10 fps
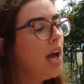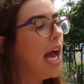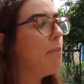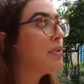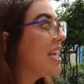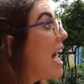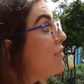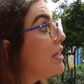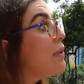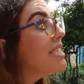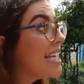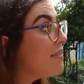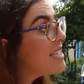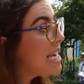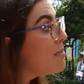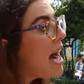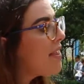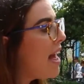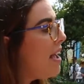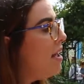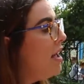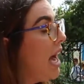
uh, but they have a loose leaf tea bar there